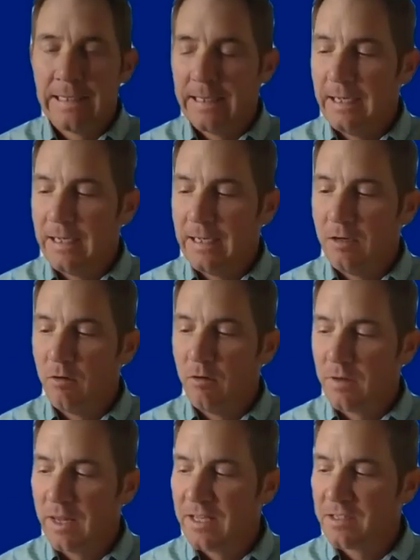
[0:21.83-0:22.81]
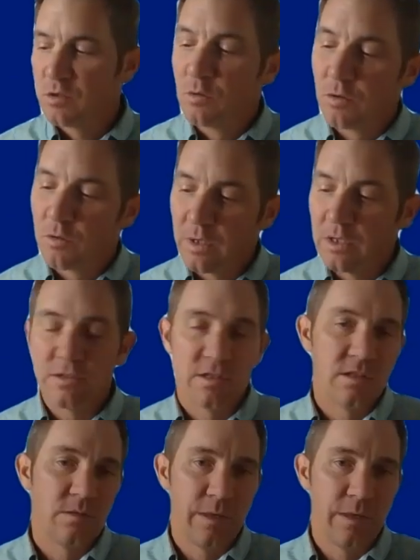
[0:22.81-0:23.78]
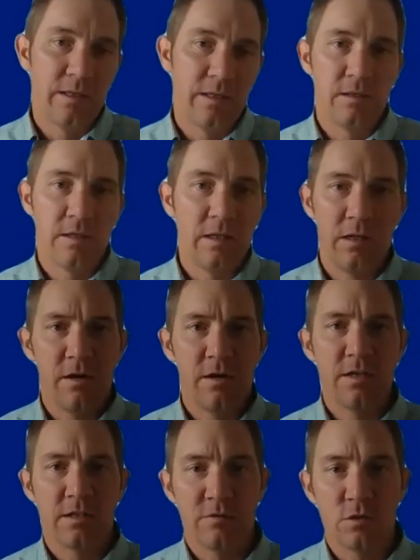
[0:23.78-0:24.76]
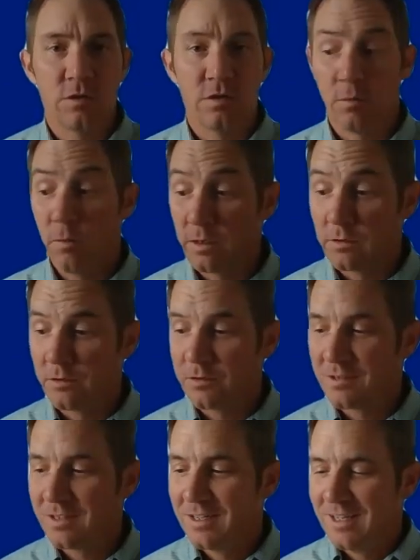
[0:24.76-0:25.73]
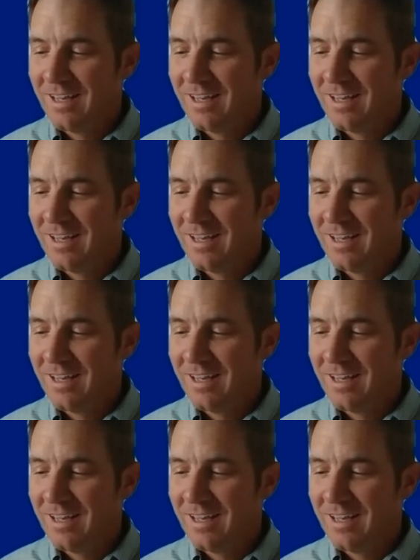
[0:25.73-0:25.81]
over the last 2 or 3 years has been in the areas of short-term rentals.